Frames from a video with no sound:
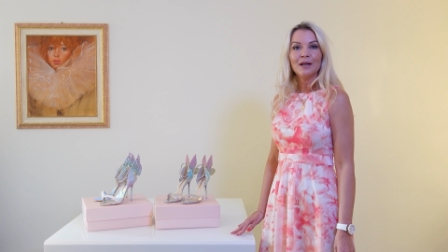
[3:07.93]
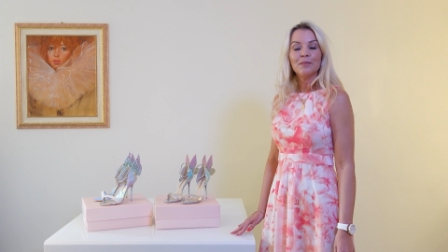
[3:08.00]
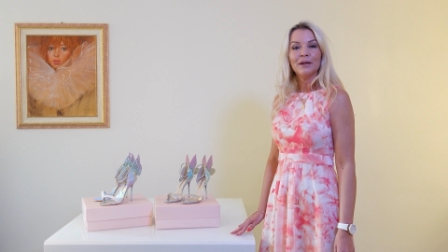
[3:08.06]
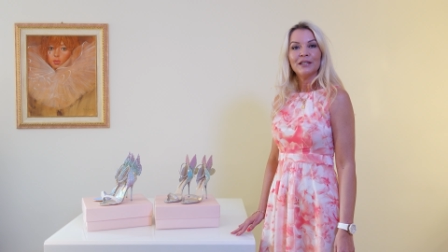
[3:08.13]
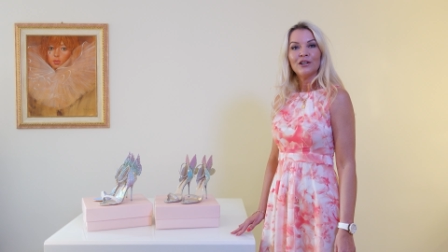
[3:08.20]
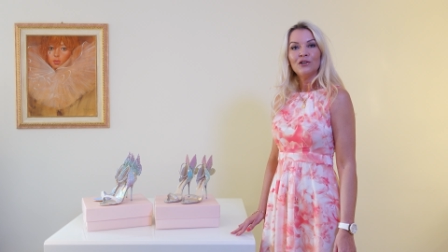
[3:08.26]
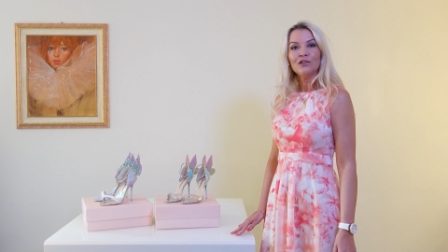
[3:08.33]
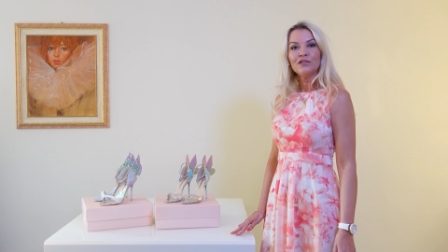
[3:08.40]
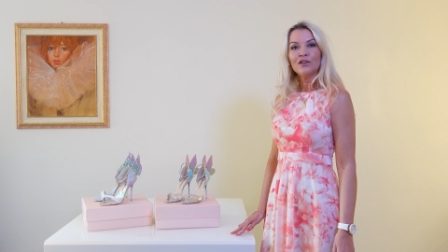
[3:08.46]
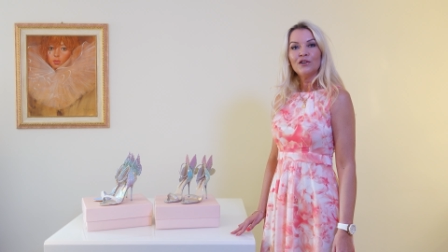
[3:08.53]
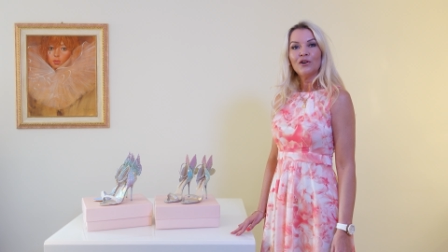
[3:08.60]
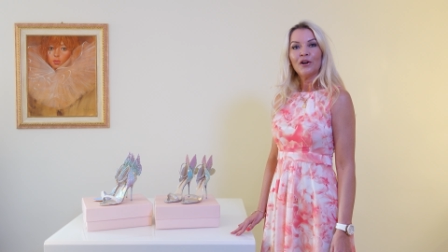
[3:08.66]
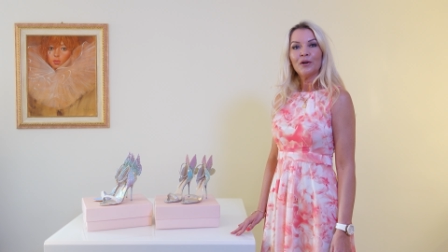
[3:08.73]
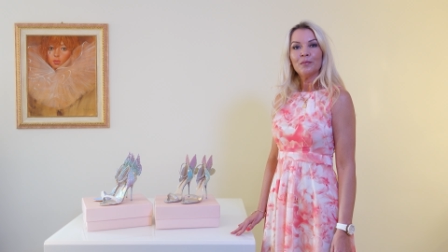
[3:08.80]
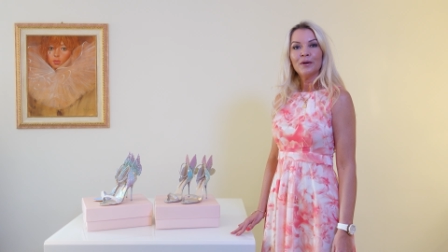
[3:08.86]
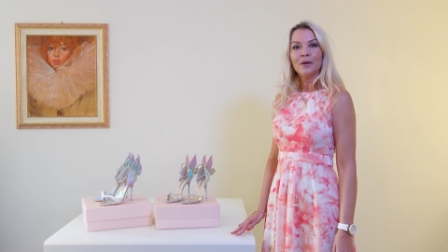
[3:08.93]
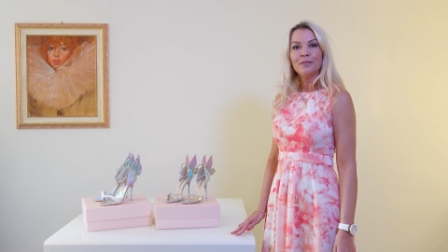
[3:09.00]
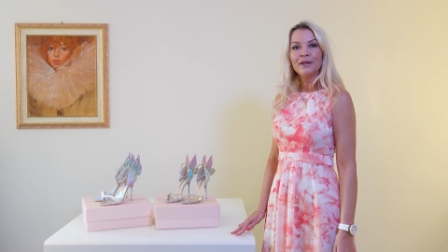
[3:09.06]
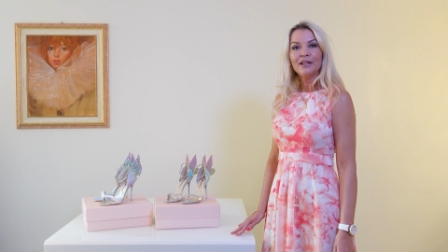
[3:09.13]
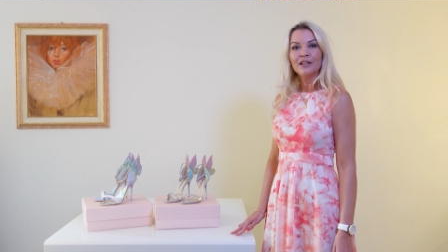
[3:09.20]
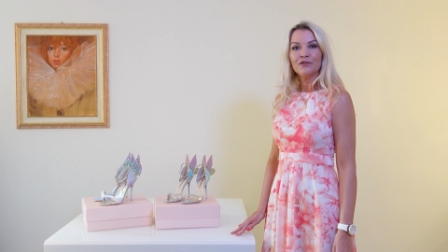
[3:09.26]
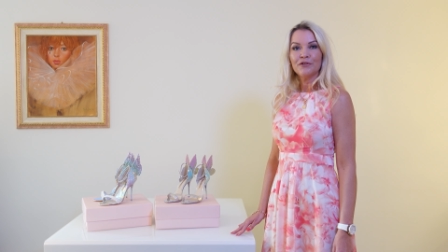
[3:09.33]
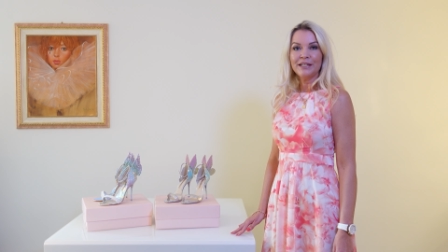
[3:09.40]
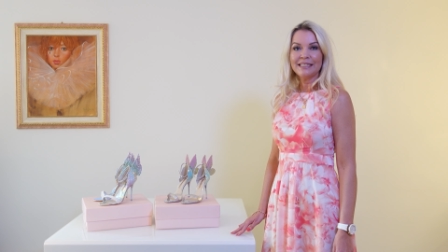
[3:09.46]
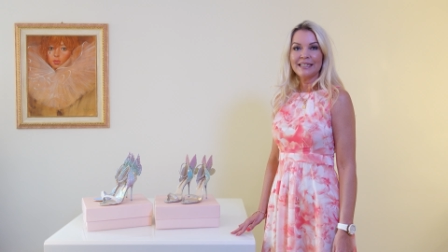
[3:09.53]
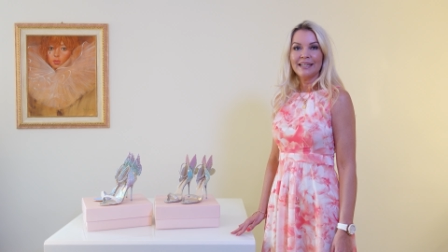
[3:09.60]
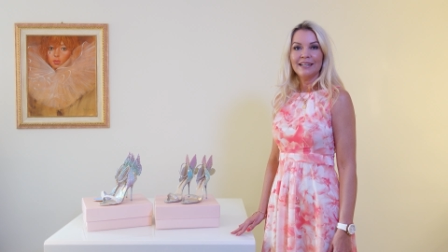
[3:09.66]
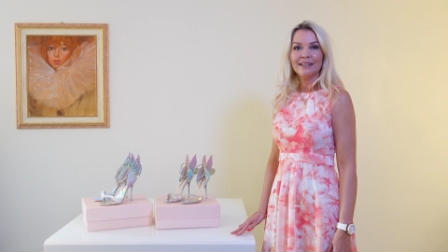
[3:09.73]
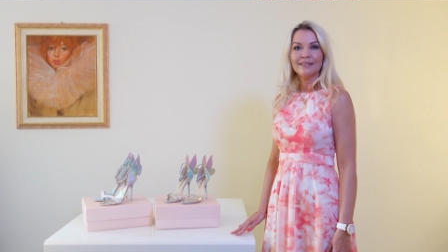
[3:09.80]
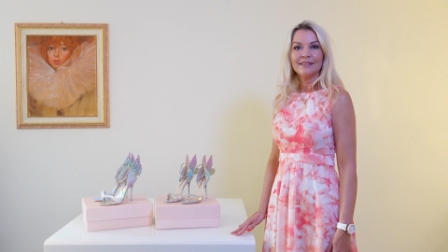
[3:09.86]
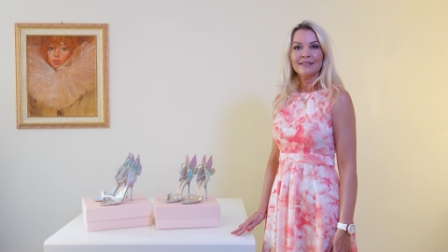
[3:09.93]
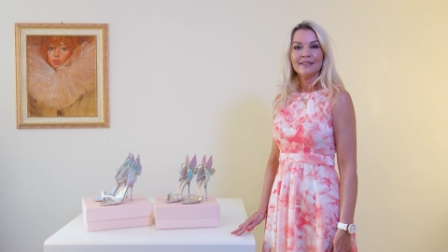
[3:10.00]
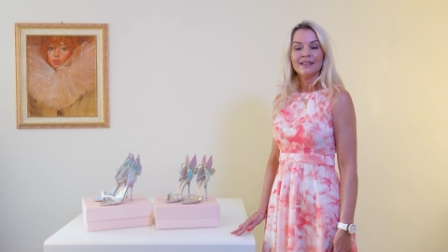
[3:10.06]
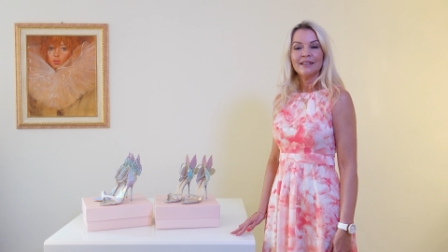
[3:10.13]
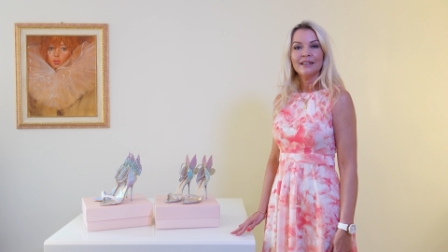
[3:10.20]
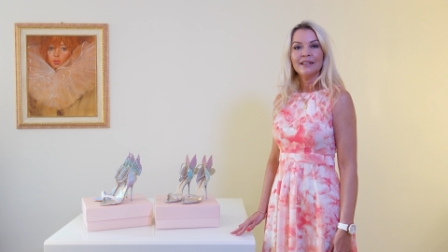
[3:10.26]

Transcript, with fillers: but also on popular retailers.